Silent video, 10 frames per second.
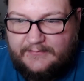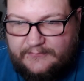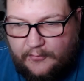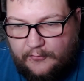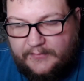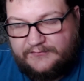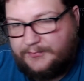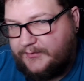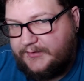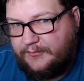So it's
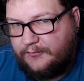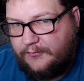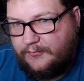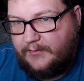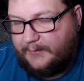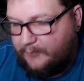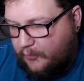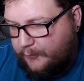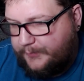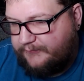pretty cool. I'm
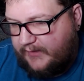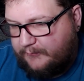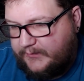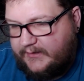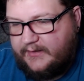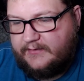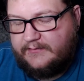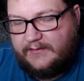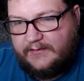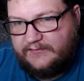hoping that we
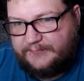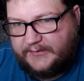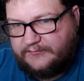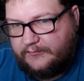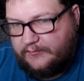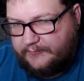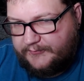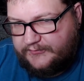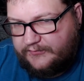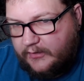get special
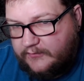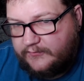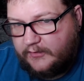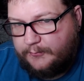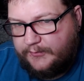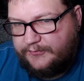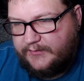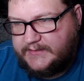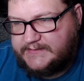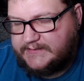delivery Charizard with
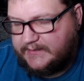this.